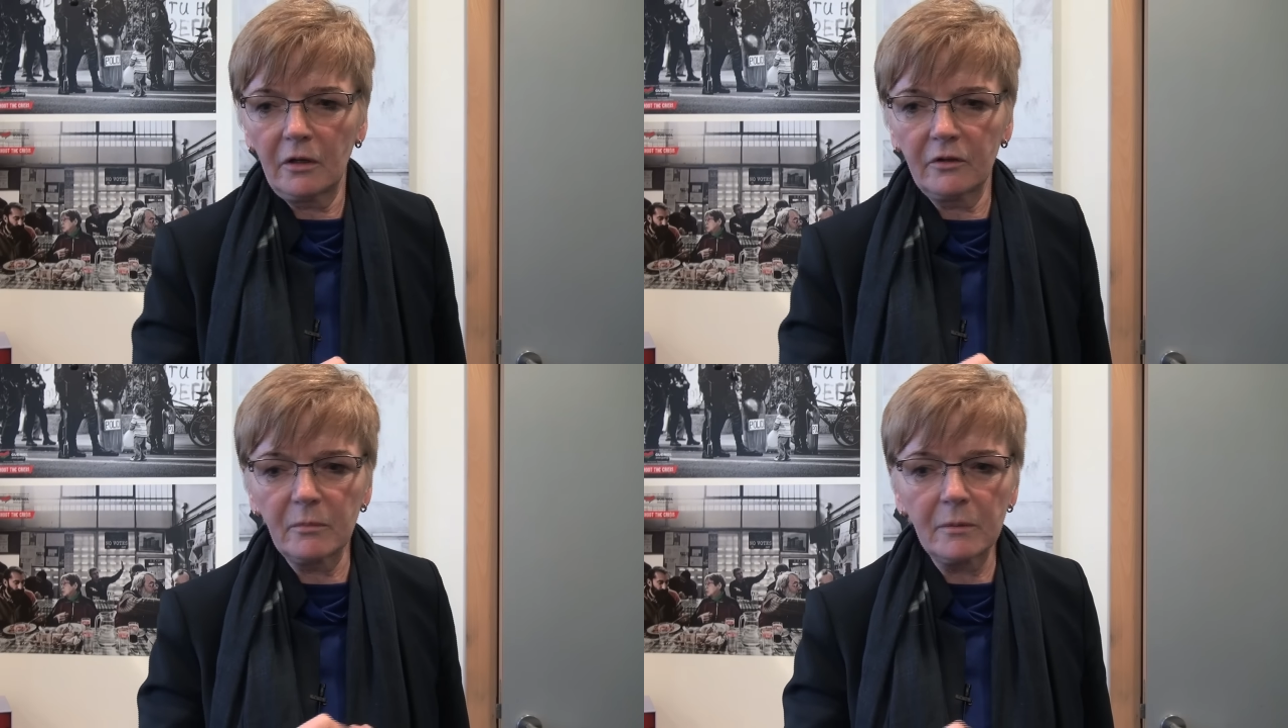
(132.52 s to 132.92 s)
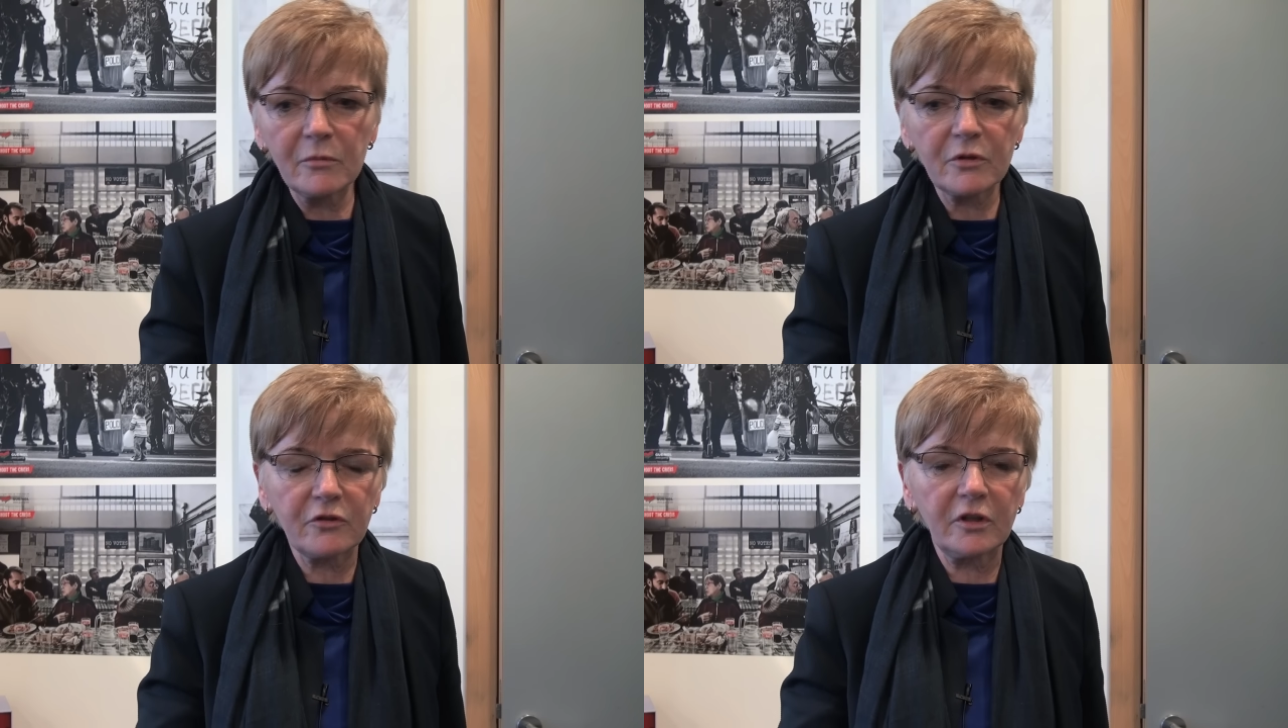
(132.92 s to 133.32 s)
in the
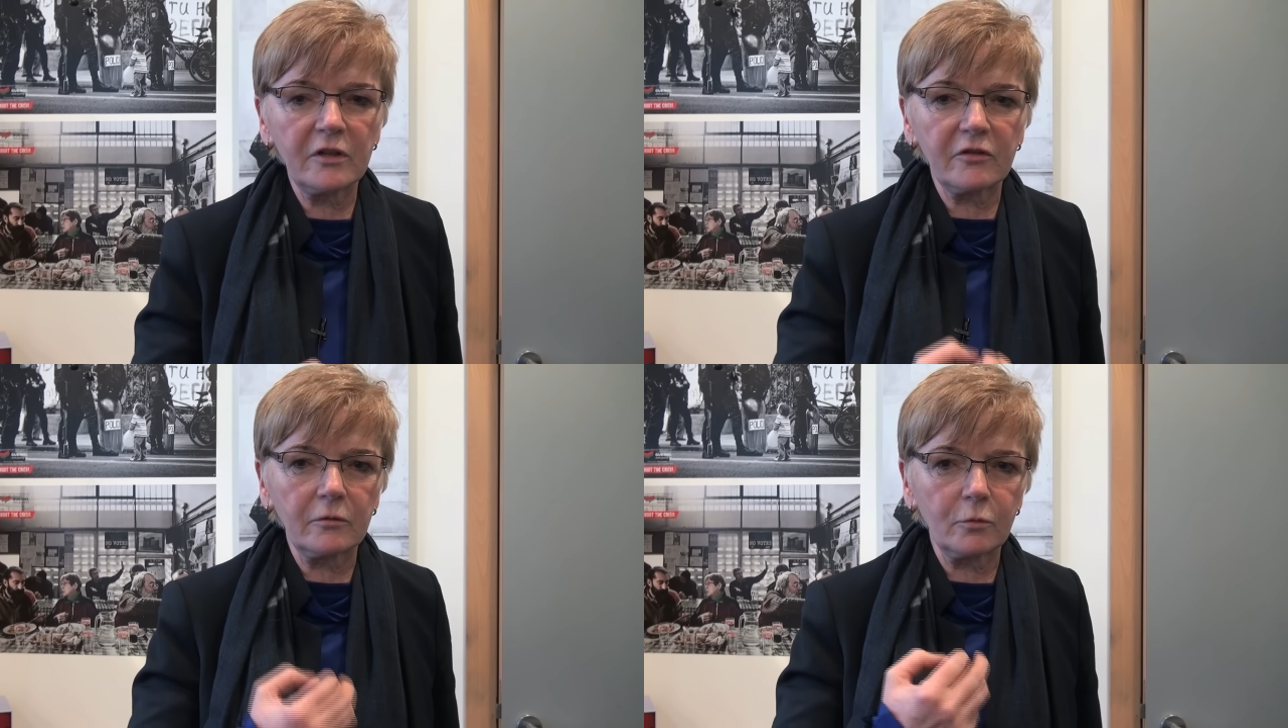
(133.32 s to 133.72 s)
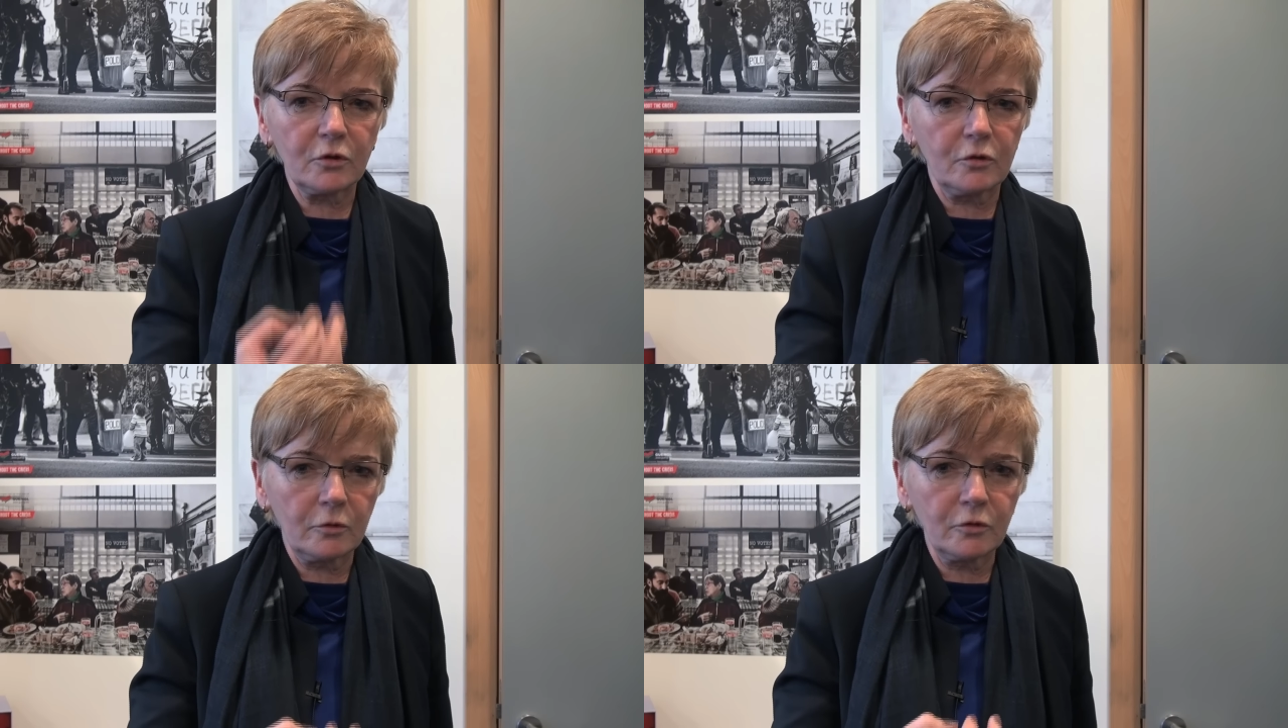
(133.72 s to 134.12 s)
member states and
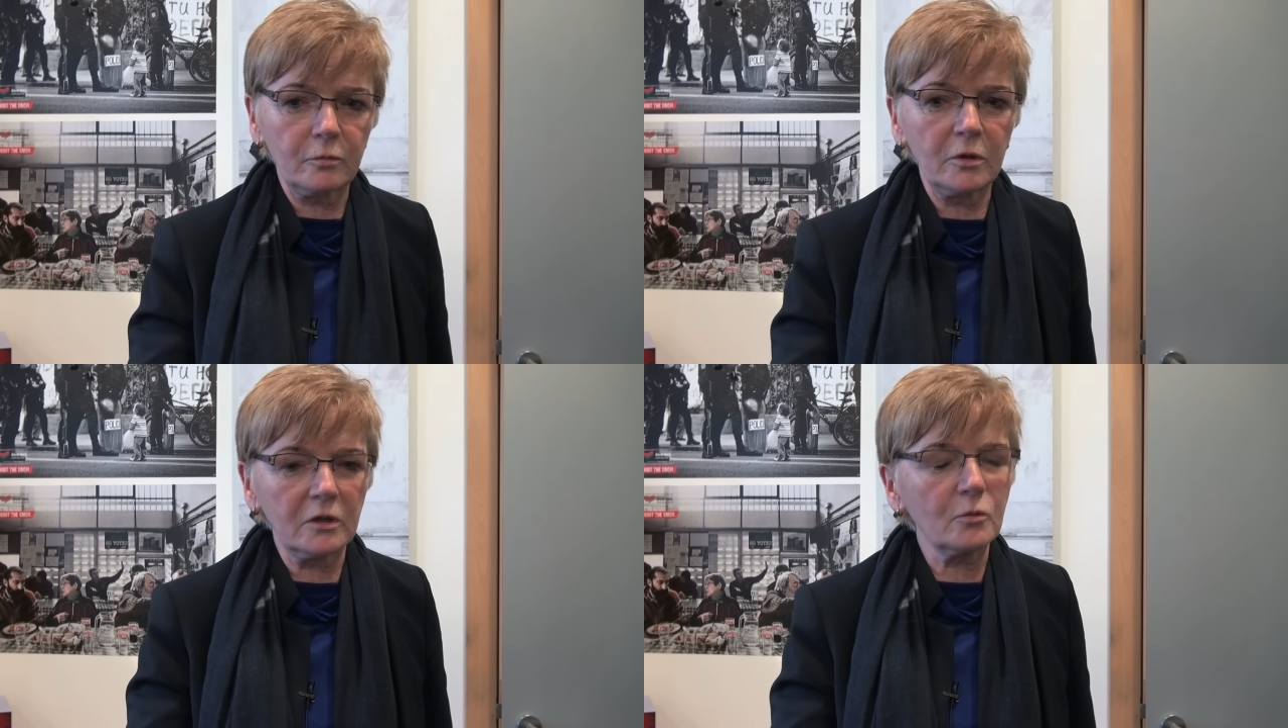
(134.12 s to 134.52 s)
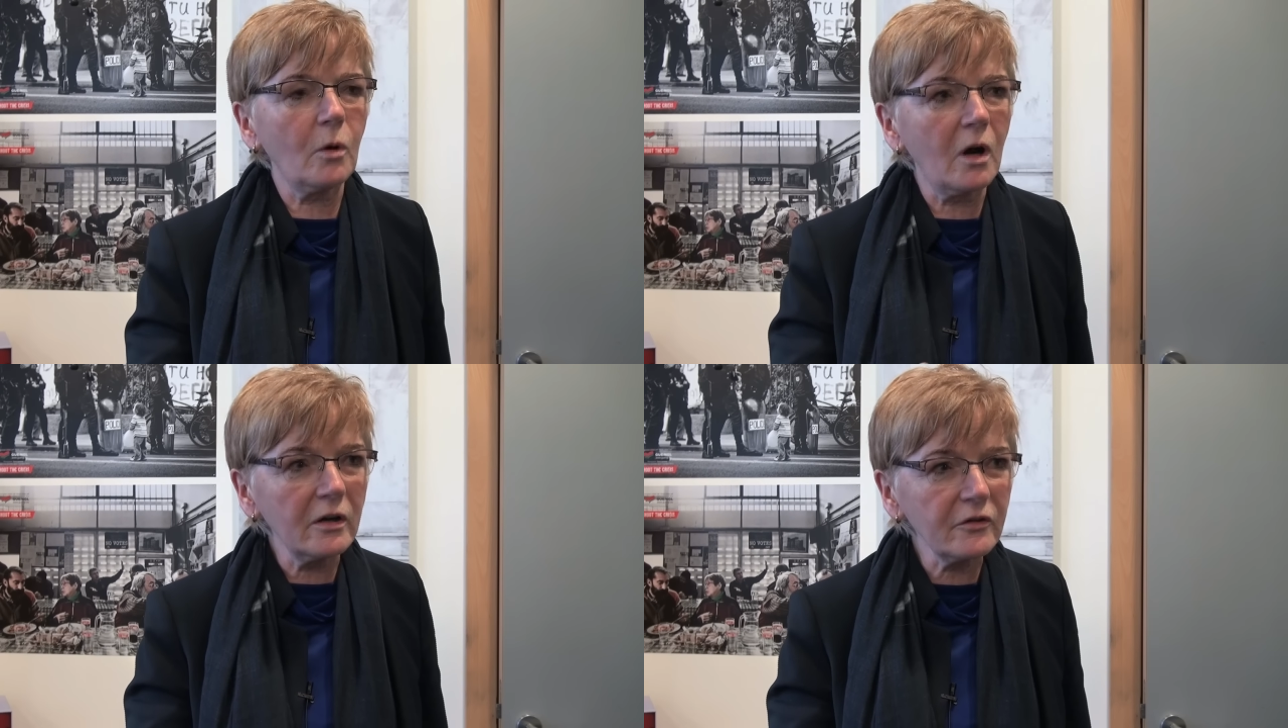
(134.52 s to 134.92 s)
what could be
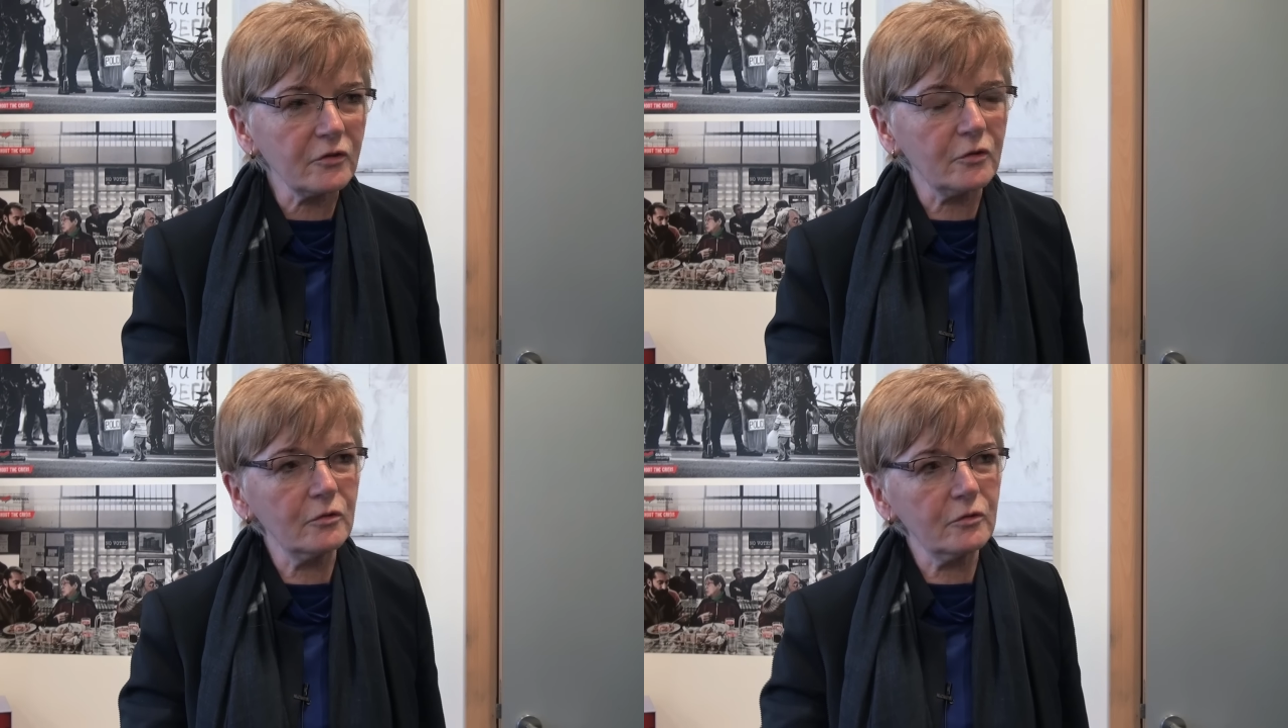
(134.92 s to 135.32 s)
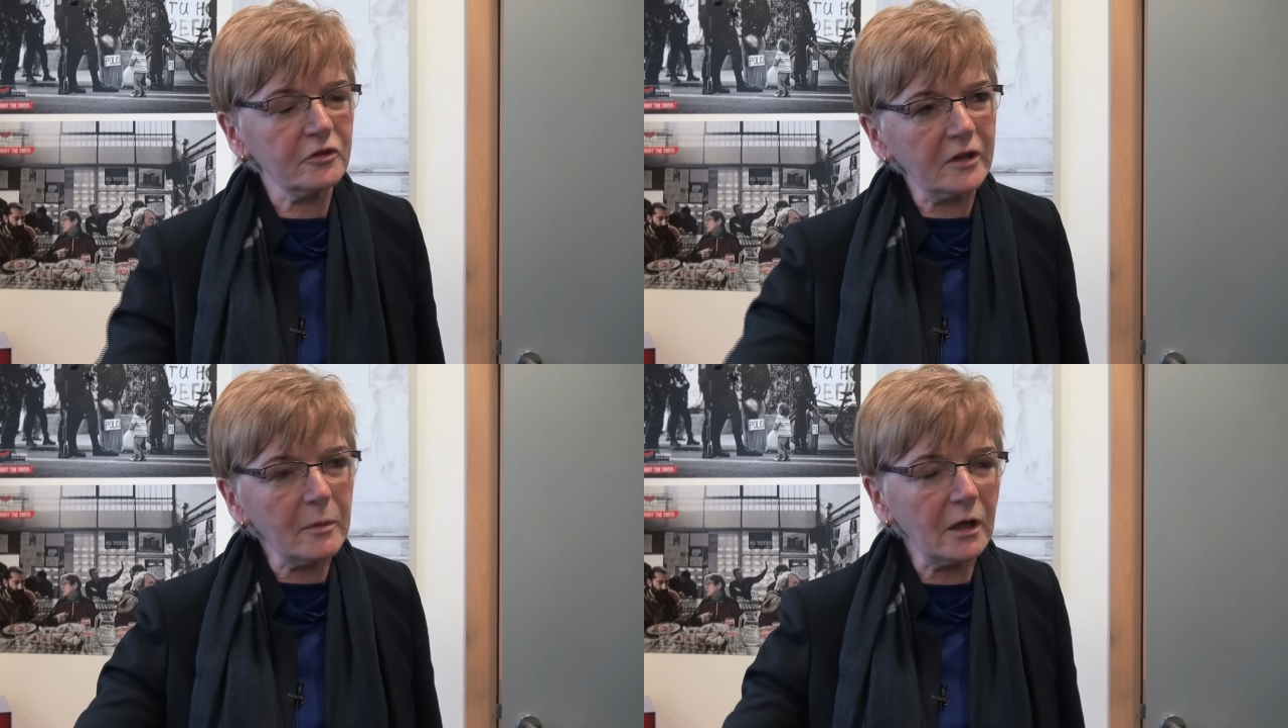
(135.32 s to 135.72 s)
advised to
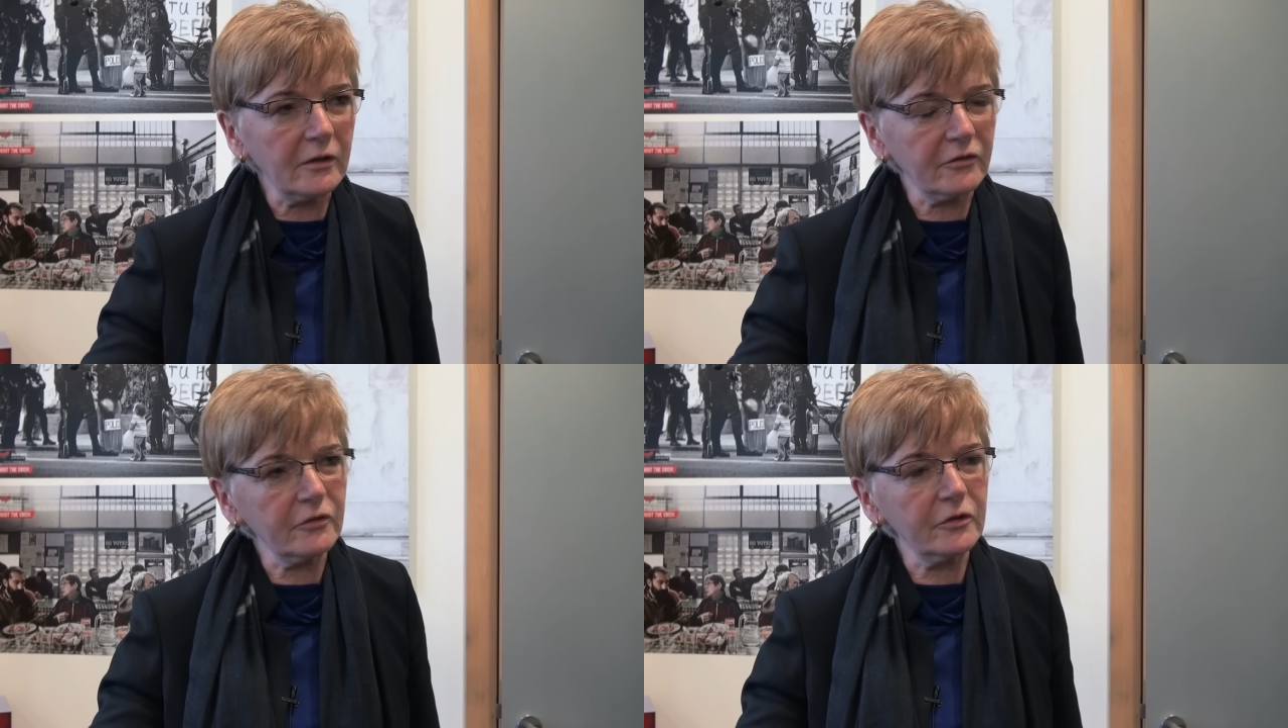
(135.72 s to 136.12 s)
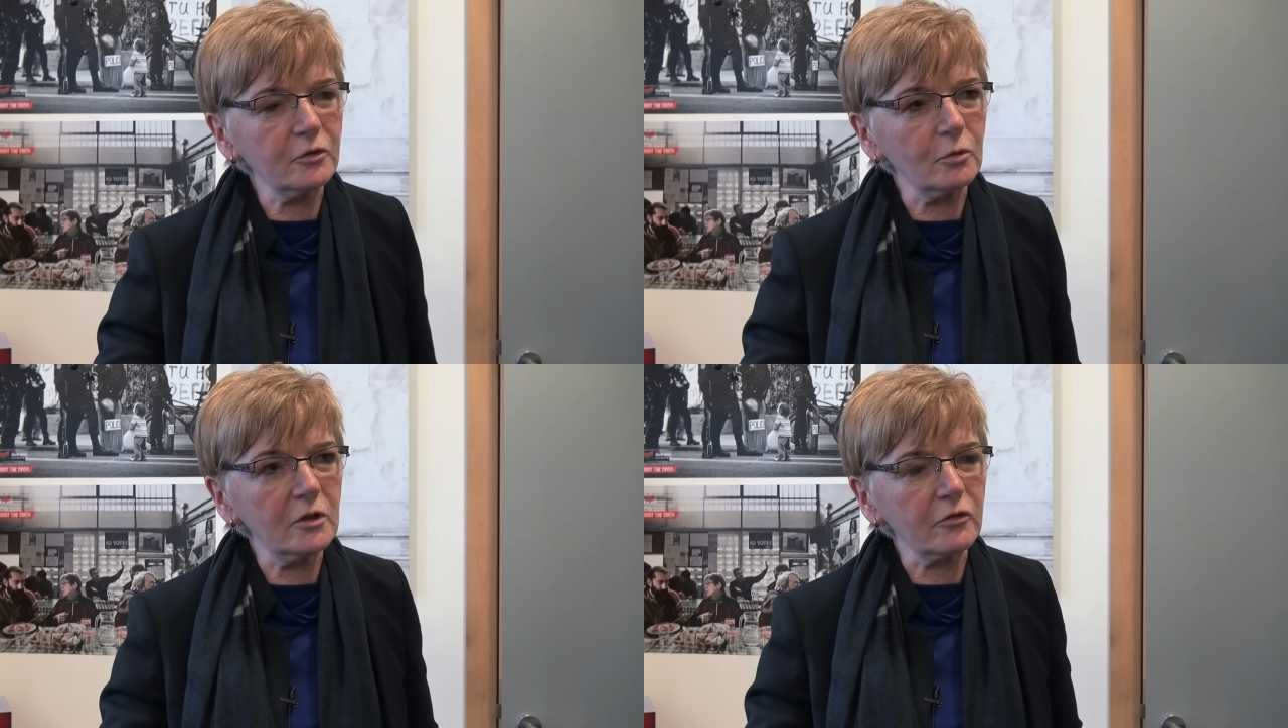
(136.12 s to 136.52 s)
stabilize the
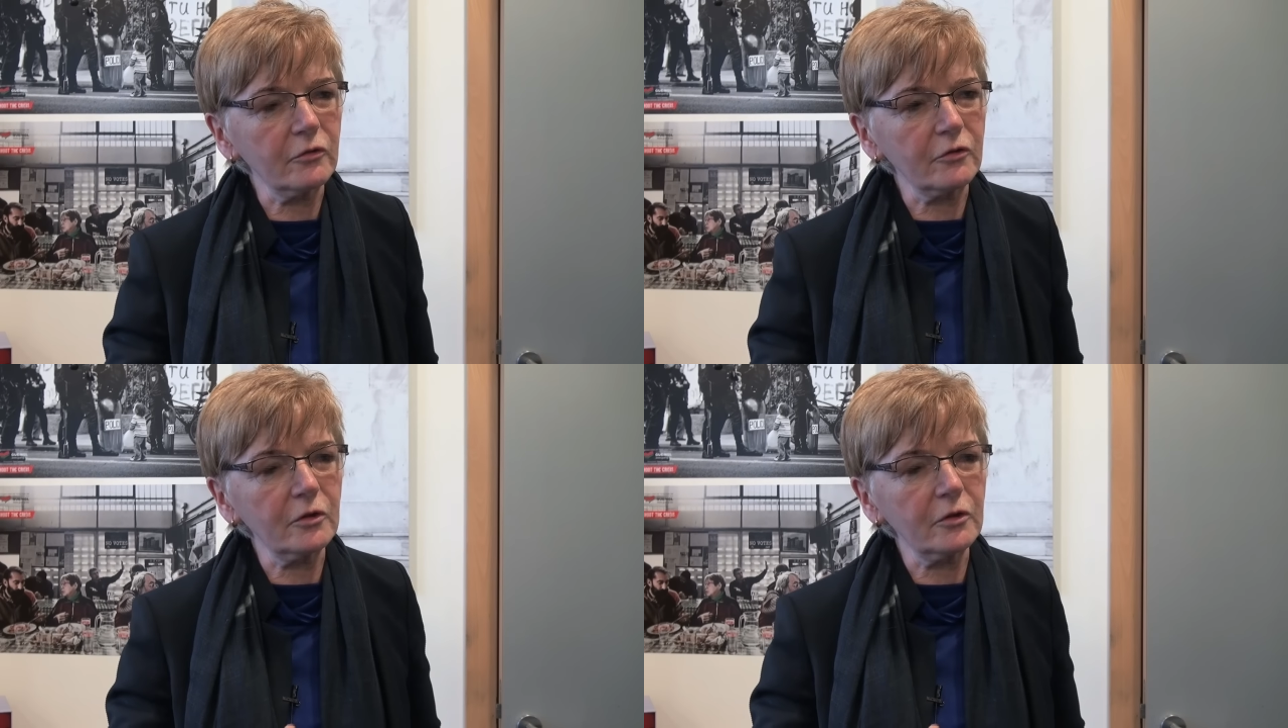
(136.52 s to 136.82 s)
situation,